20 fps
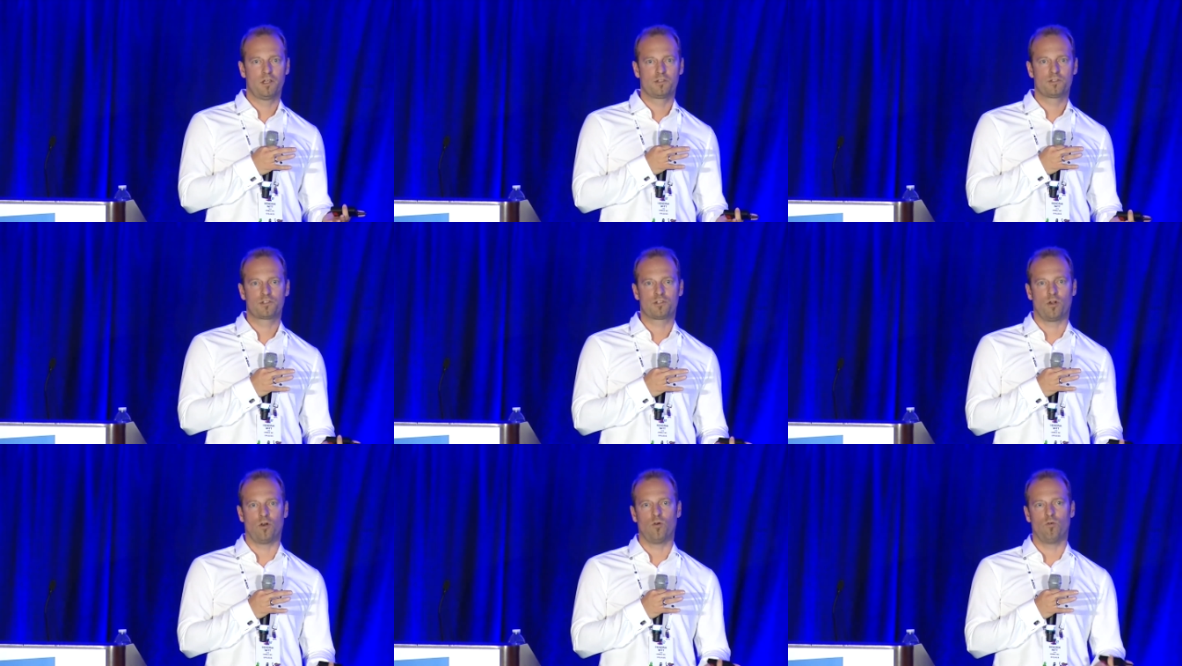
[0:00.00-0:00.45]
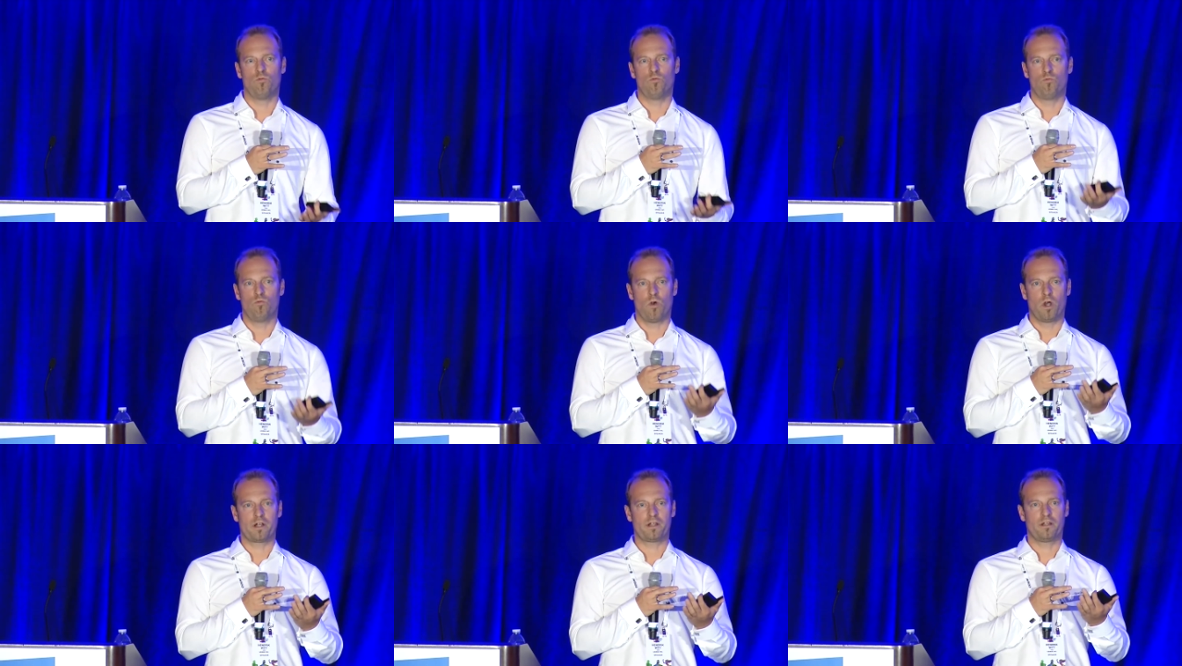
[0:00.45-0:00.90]
So
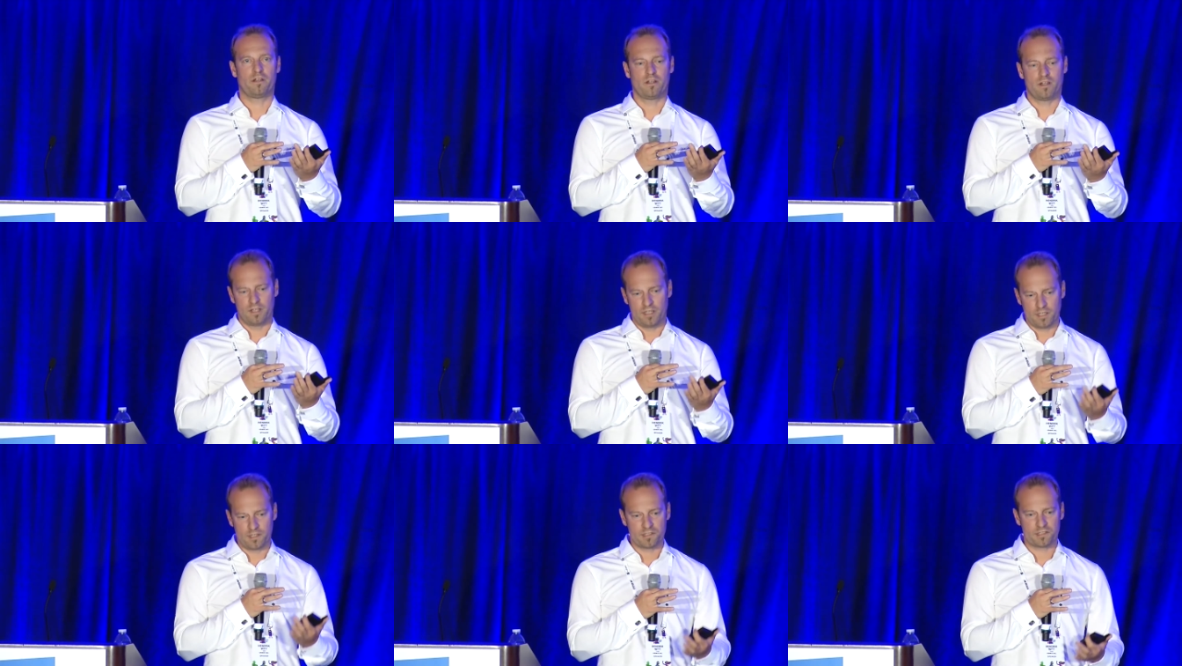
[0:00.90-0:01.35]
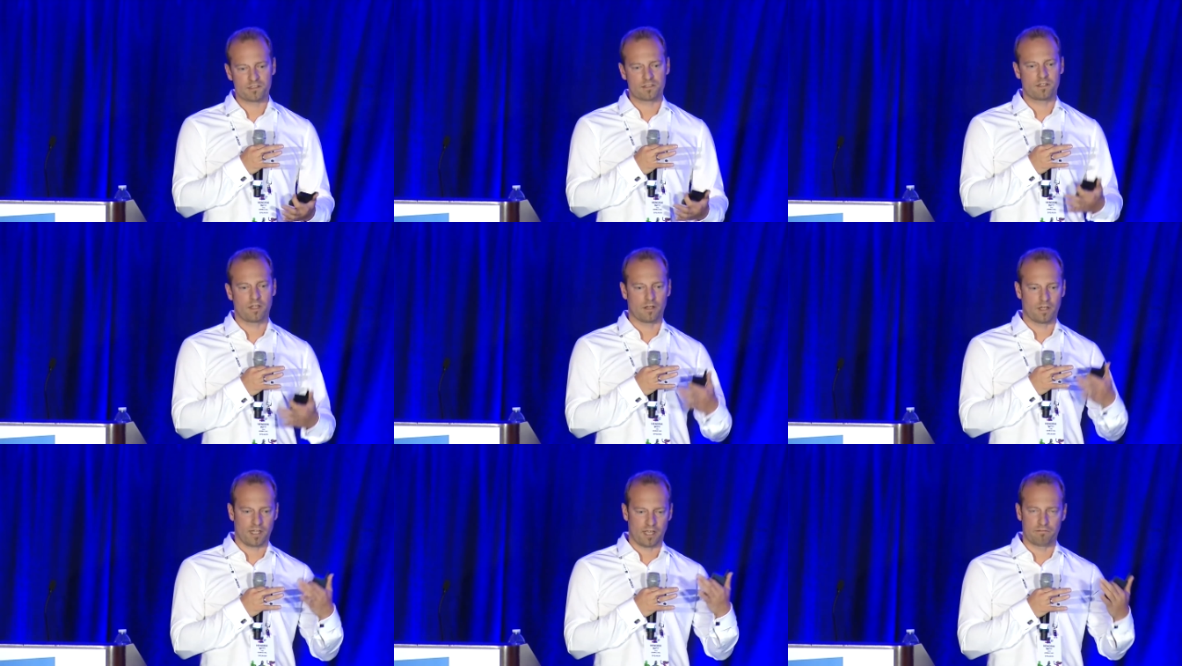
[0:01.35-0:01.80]
what is
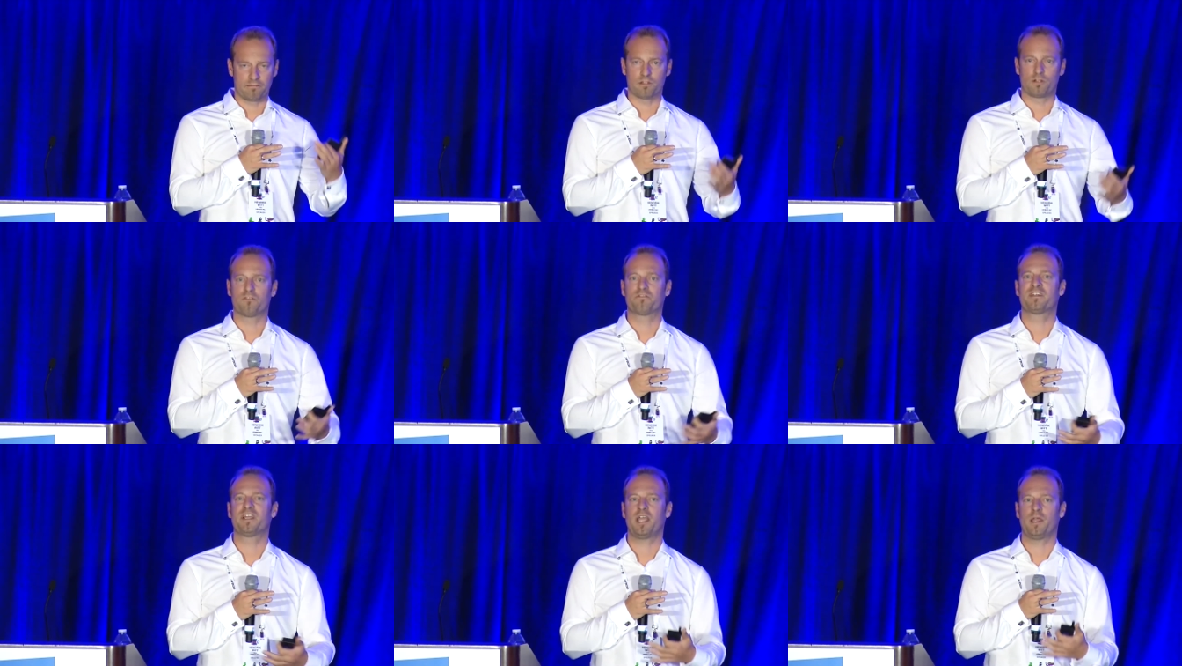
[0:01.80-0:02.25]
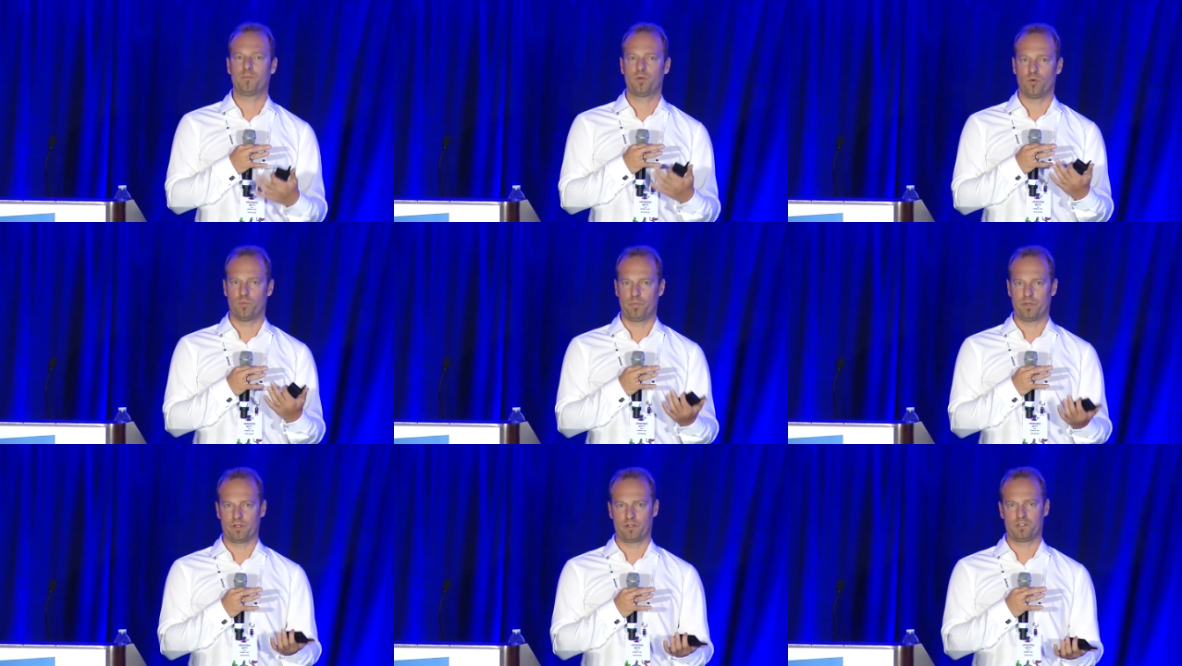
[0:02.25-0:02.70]
their level of
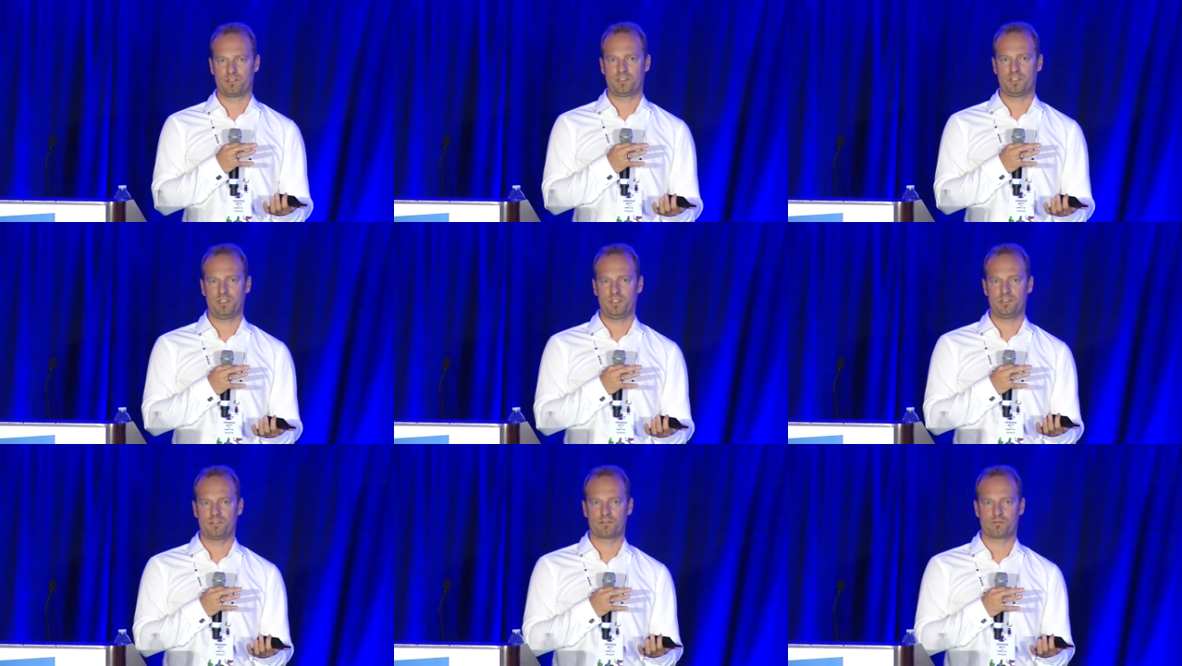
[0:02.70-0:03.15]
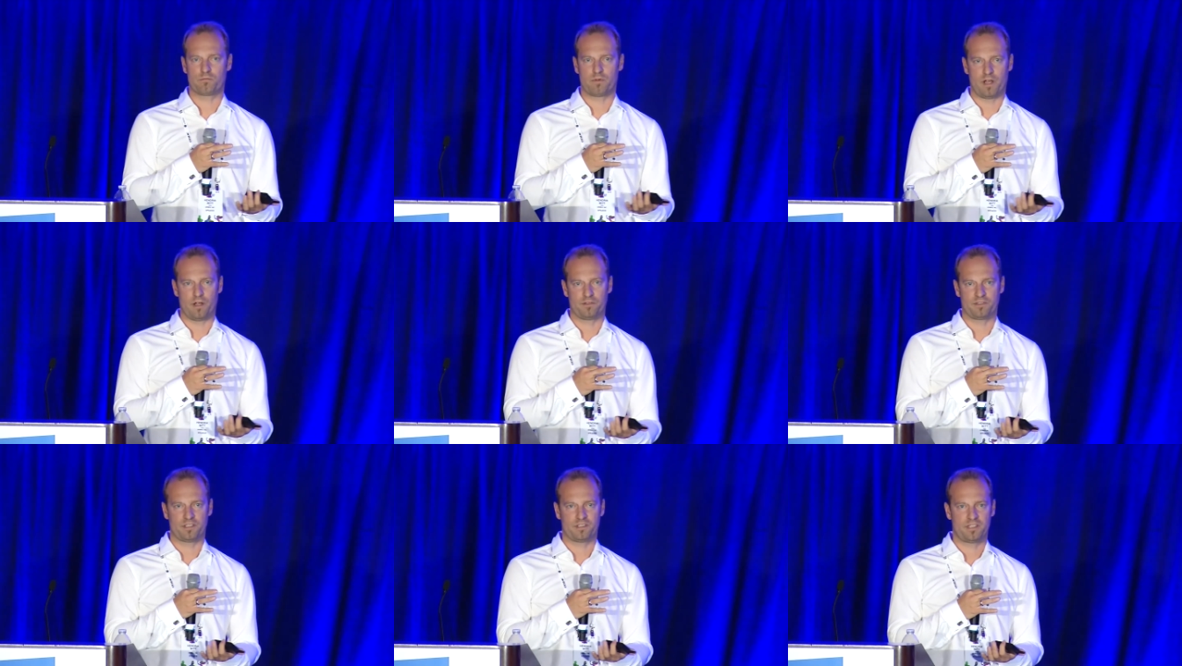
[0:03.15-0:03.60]
capabilities
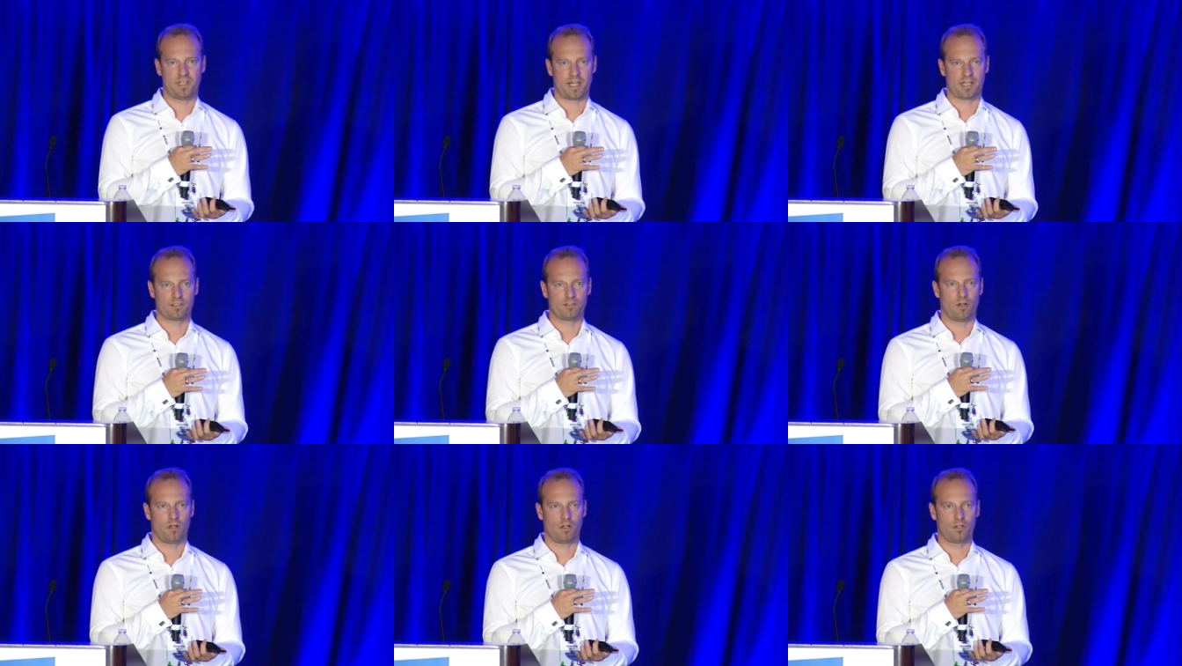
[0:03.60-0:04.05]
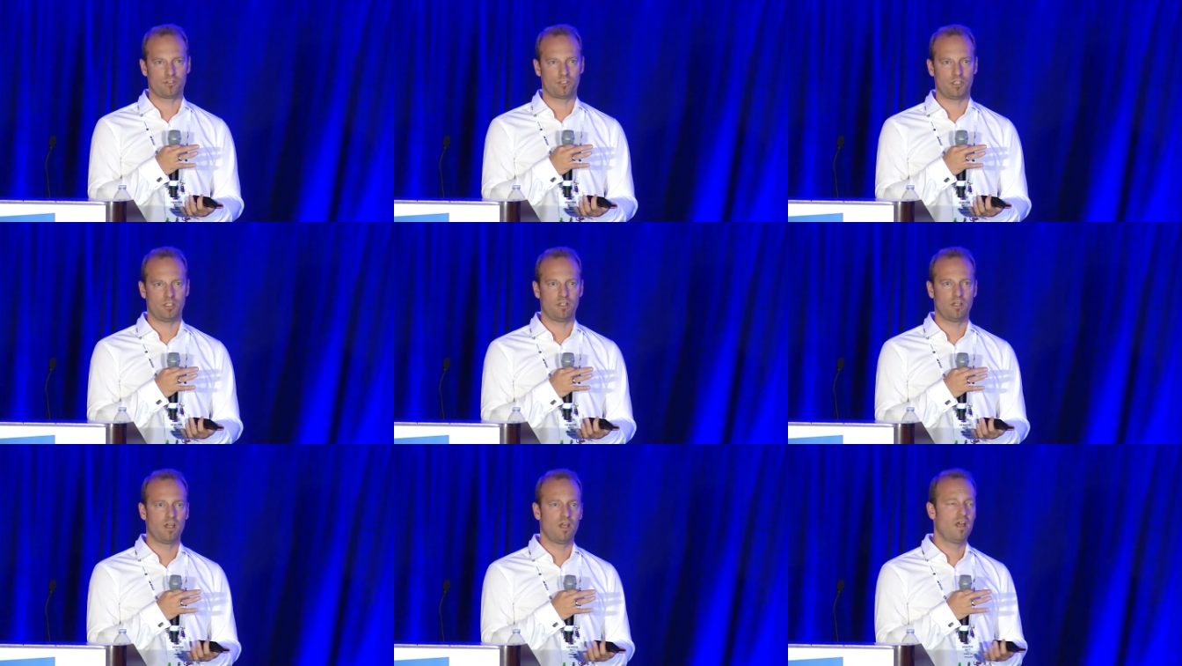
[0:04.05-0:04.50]
around the
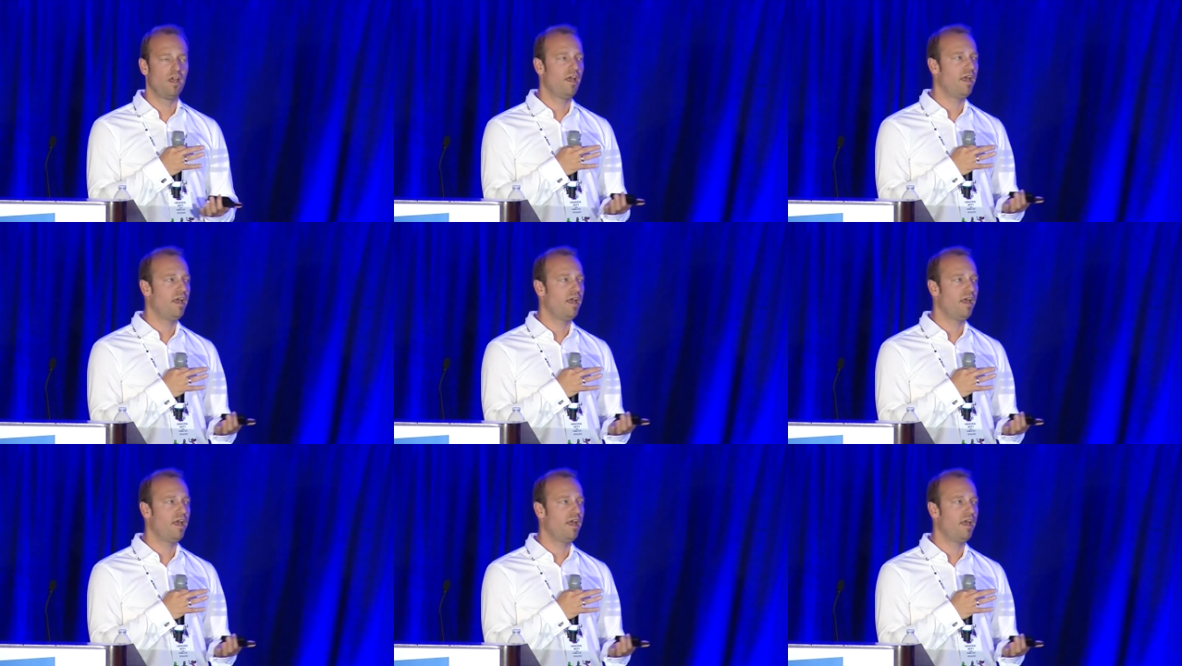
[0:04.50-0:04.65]
technology?